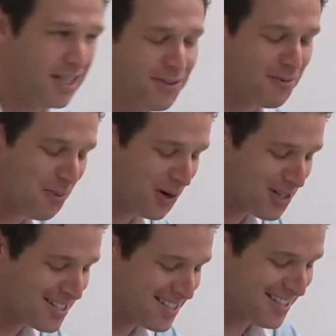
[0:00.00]
even
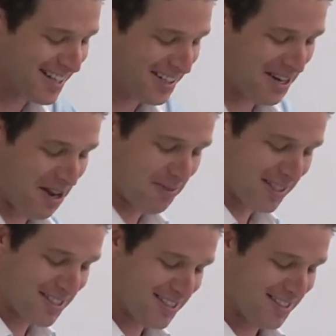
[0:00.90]
Marxist
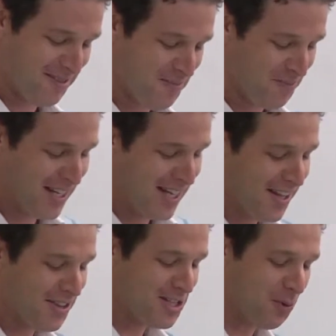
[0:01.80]
economics,
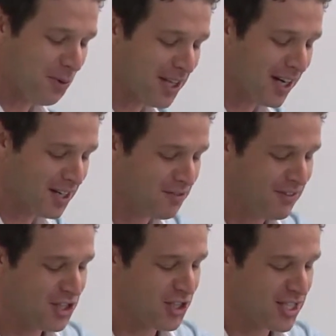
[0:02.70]
this orthodox
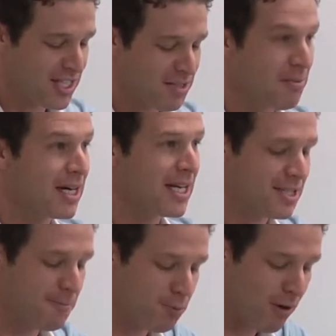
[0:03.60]
vision sees money
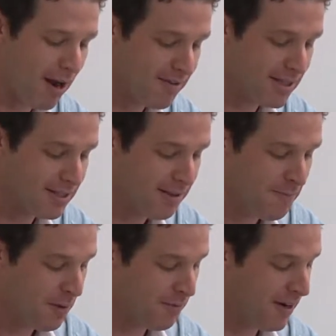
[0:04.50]
as a private,
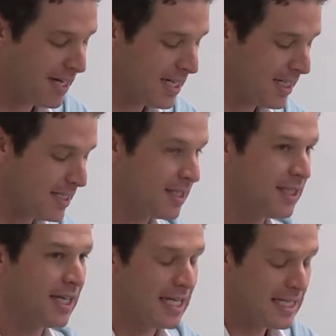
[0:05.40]
finite,
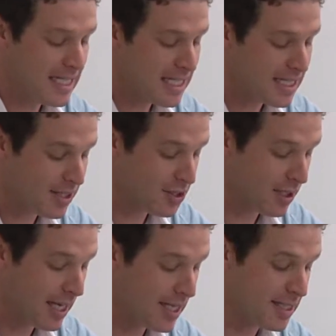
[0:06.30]
and
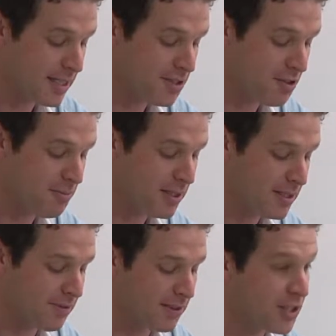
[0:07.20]
decentralized
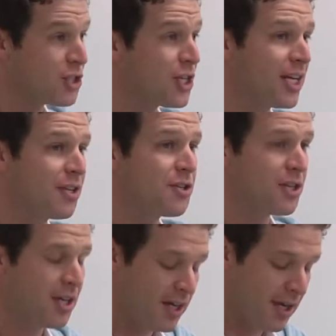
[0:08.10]
instrument of exchange
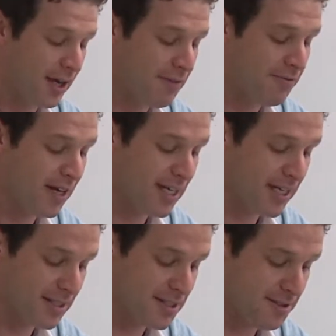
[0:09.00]
and
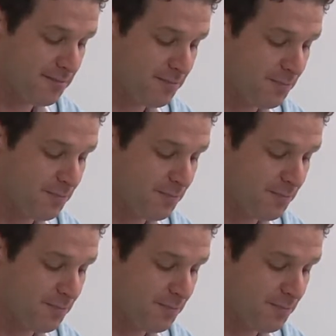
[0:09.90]
finance.